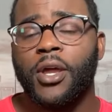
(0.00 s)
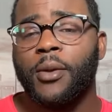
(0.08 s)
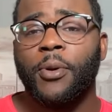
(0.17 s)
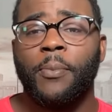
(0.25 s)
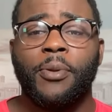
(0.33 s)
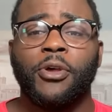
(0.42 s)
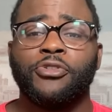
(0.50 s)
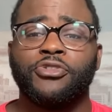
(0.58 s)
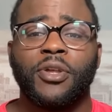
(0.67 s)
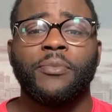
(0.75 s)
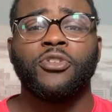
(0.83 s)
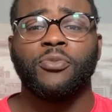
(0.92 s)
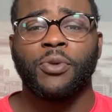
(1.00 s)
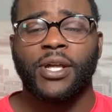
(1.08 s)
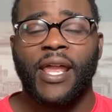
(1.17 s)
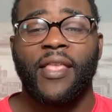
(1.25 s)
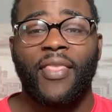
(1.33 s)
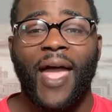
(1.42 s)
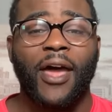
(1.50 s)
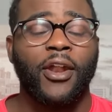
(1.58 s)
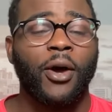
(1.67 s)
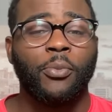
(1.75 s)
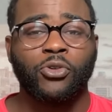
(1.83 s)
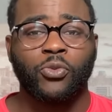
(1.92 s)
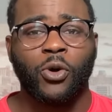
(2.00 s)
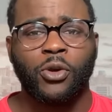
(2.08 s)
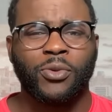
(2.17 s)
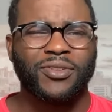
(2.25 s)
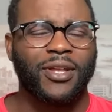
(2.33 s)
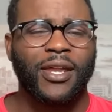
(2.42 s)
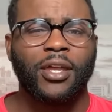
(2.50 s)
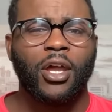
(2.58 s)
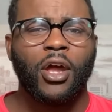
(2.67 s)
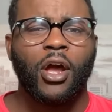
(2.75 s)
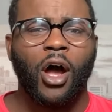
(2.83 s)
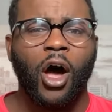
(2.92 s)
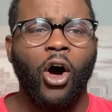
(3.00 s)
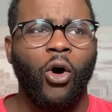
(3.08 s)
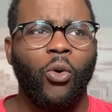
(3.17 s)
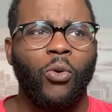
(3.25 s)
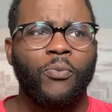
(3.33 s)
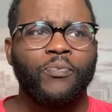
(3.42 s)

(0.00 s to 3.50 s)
But Bill Simmons bringing that up was like, oh,